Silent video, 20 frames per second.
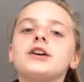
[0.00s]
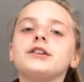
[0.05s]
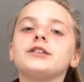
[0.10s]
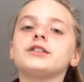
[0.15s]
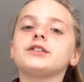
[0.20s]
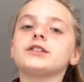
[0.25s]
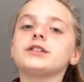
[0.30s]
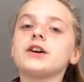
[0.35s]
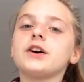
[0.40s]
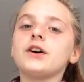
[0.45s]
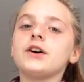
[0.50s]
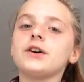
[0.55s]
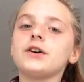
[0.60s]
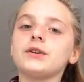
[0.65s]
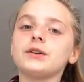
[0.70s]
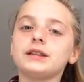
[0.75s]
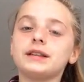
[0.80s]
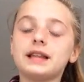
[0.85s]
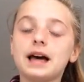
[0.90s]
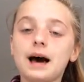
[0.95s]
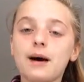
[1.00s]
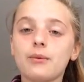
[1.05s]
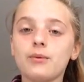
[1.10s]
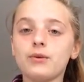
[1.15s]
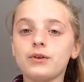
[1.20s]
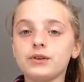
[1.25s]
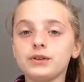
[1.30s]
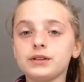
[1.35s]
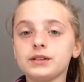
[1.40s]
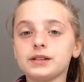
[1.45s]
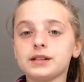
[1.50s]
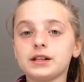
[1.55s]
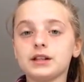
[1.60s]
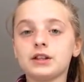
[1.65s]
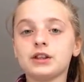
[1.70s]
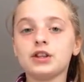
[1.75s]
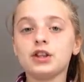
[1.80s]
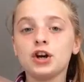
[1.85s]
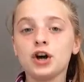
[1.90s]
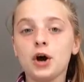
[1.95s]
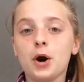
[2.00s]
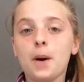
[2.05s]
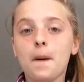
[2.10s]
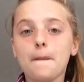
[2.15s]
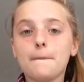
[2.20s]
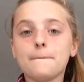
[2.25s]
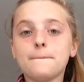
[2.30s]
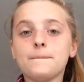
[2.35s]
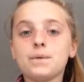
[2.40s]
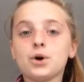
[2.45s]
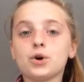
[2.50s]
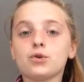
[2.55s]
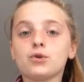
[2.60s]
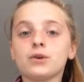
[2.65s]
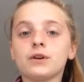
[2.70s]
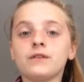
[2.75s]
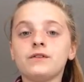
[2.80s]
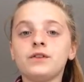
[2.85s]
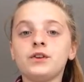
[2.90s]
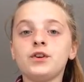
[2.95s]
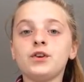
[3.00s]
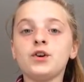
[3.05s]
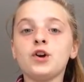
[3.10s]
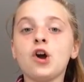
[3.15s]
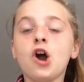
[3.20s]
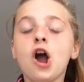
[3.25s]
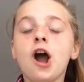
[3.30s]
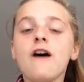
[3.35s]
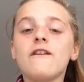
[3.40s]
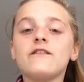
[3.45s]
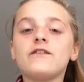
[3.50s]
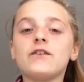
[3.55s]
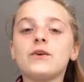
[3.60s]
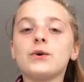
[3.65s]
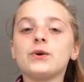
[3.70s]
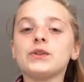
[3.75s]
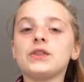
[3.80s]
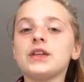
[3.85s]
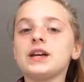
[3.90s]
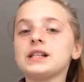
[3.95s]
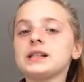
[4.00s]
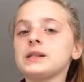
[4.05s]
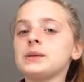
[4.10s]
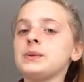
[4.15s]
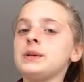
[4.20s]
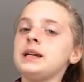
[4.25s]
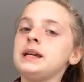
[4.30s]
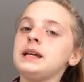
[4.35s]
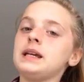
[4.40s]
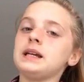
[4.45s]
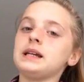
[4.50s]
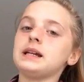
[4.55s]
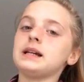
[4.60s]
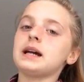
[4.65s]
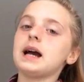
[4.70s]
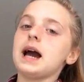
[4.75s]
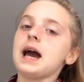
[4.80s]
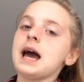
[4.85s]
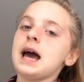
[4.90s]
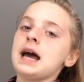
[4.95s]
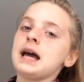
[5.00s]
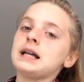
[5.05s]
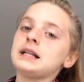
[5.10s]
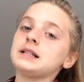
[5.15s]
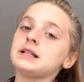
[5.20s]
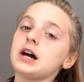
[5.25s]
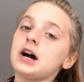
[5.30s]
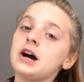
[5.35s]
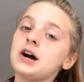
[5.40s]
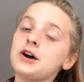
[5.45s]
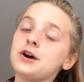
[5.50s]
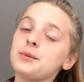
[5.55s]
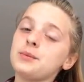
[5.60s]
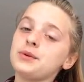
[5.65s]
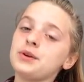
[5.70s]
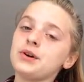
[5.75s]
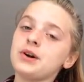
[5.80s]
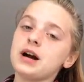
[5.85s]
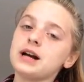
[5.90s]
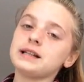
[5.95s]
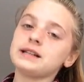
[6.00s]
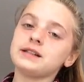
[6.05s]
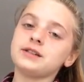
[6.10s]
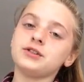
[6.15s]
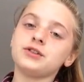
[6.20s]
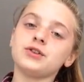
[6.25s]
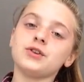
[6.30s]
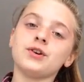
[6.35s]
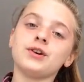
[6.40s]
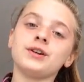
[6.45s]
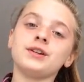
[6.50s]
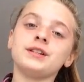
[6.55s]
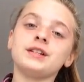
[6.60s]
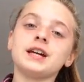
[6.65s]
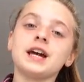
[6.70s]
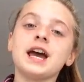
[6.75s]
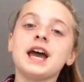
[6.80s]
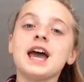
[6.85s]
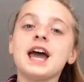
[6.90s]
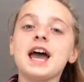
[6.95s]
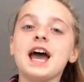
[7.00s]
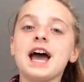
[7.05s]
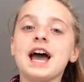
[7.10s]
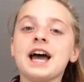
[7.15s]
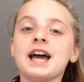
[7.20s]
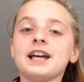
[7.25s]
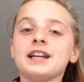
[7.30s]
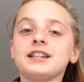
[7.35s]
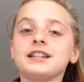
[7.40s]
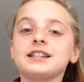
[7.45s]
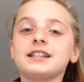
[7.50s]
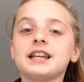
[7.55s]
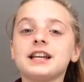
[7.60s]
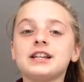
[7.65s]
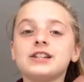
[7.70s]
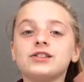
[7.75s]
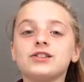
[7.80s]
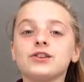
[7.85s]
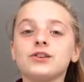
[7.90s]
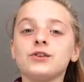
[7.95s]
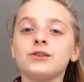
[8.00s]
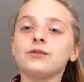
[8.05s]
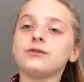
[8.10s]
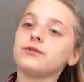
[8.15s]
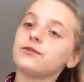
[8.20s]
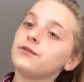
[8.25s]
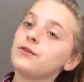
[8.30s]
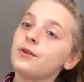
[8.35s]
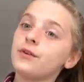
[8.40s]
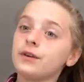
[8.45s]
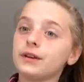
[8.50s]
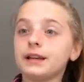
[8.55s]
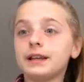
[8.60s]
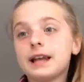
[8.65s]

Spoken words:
So that was the book review for this week, and I hope you guys enjoyed, and stay tuned for